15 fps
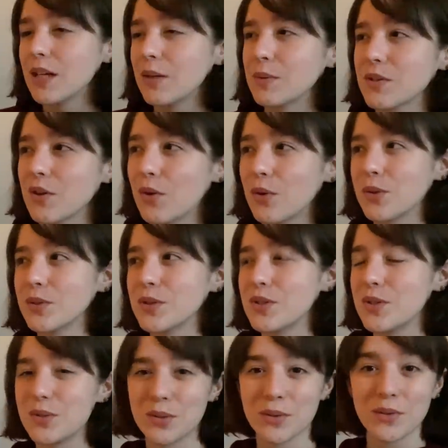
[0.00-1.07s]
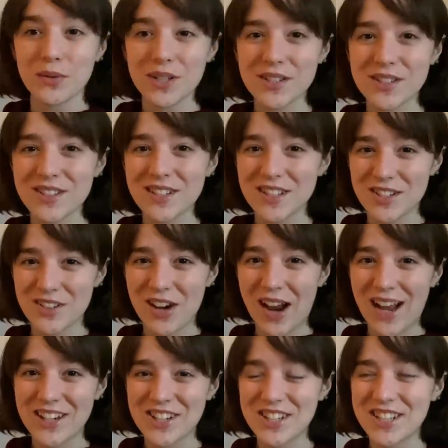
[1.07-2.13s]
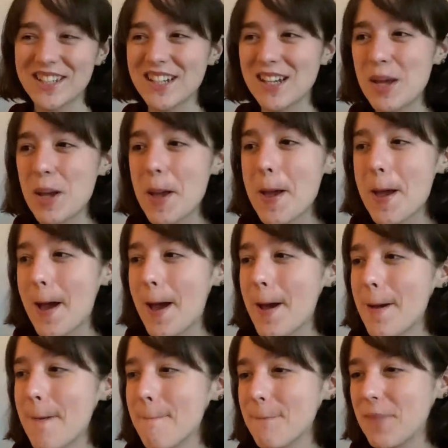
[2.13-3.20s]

It was called Tourist Attraction um,